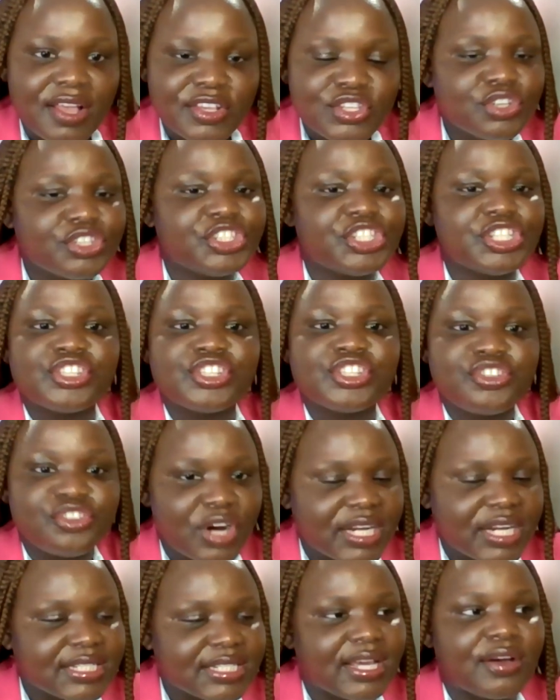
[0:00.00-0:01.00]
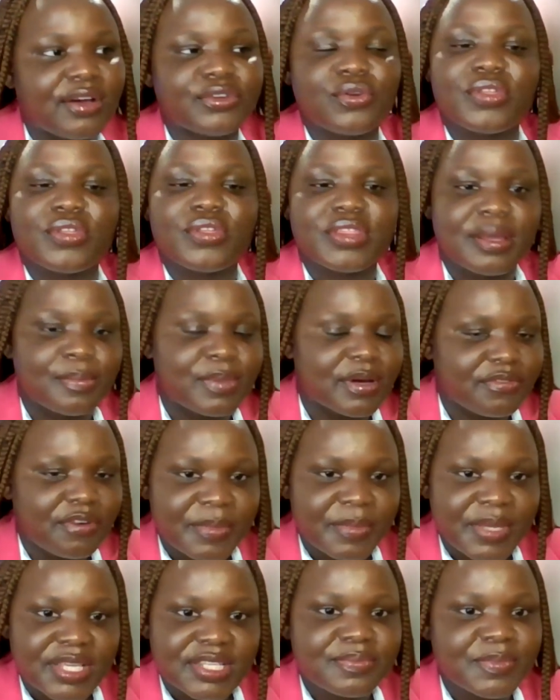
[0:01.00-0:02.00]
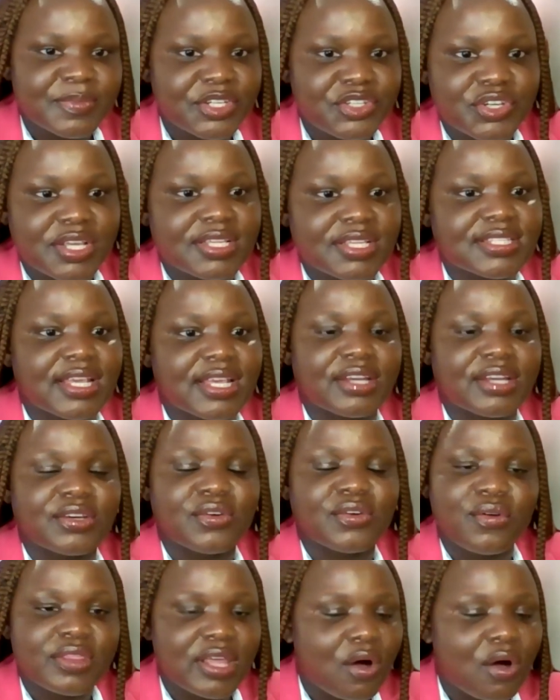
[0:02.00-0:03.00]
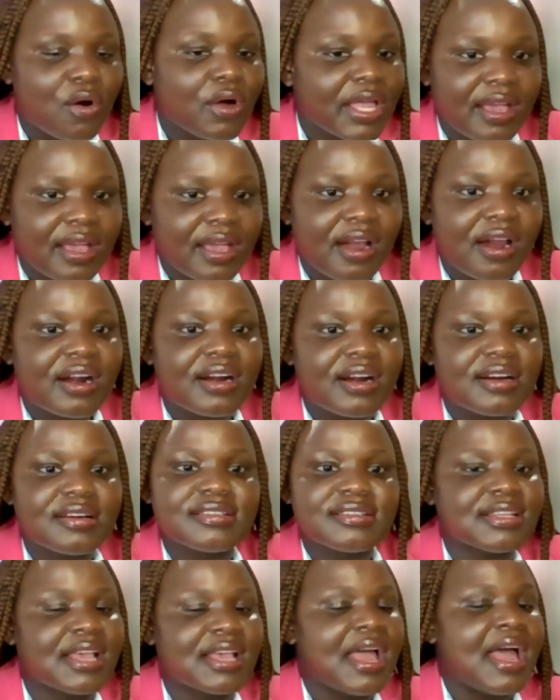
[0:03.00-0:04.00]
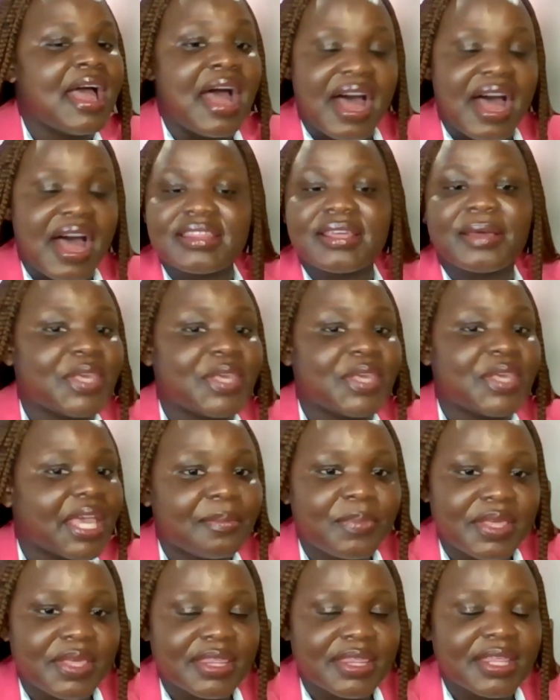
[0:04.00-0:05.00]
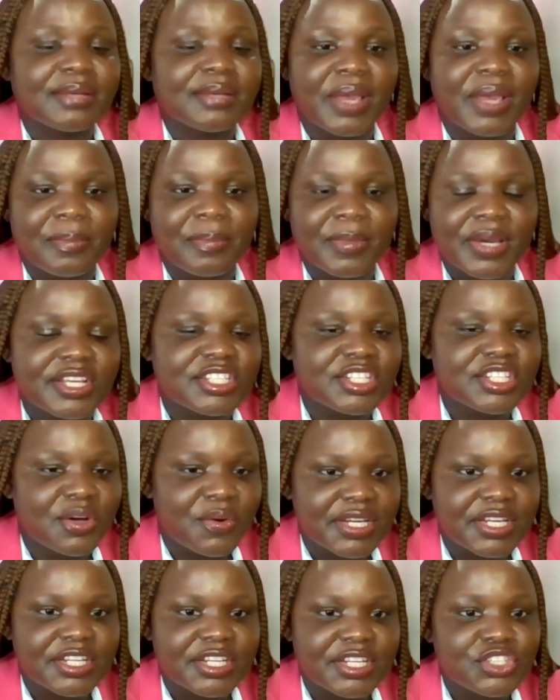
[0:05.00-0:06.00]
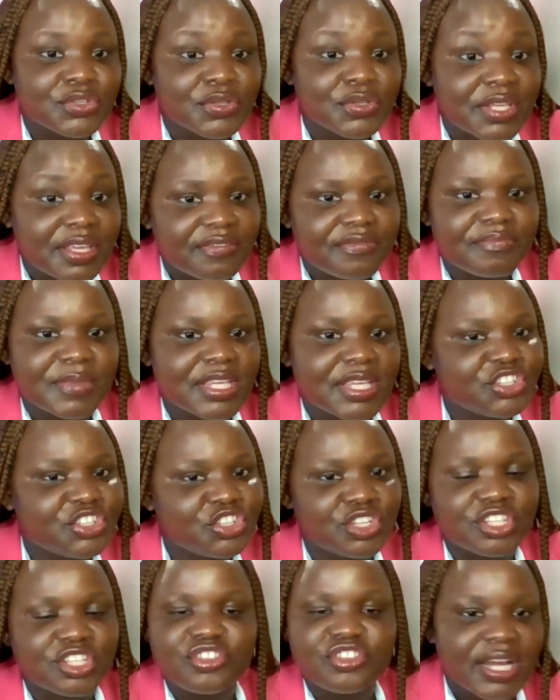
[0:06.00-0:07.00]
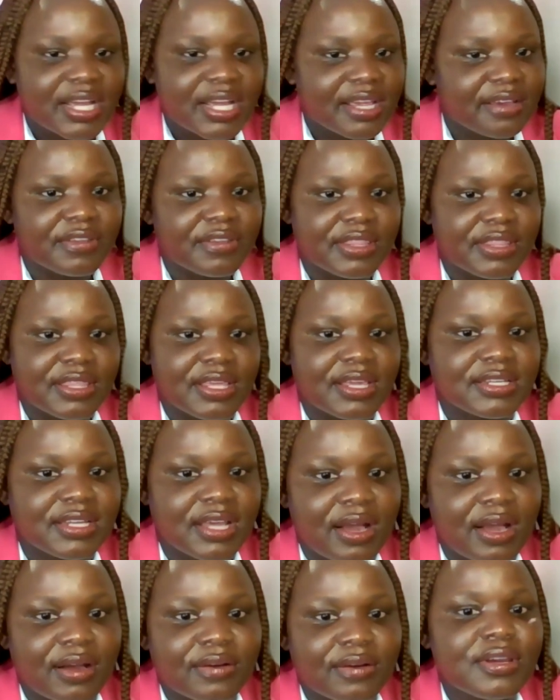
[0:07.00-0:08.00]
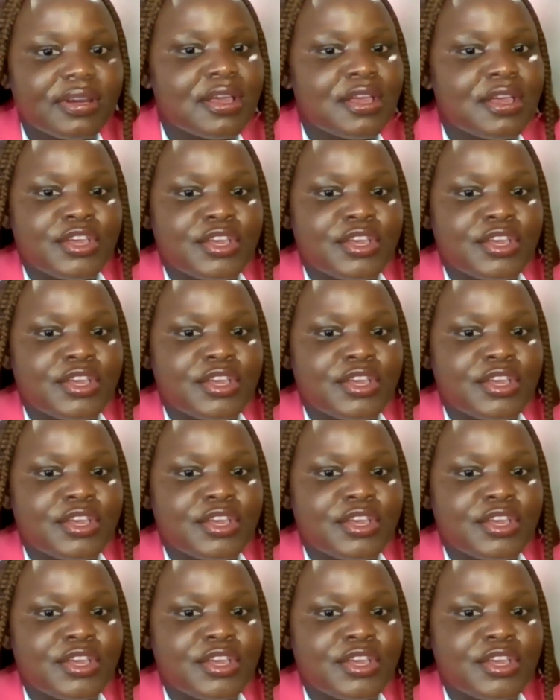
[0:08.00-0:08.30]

So she struck down all the performance metrics and all the OKRs and the PIP that my manager wanted to give me. She struck everything down.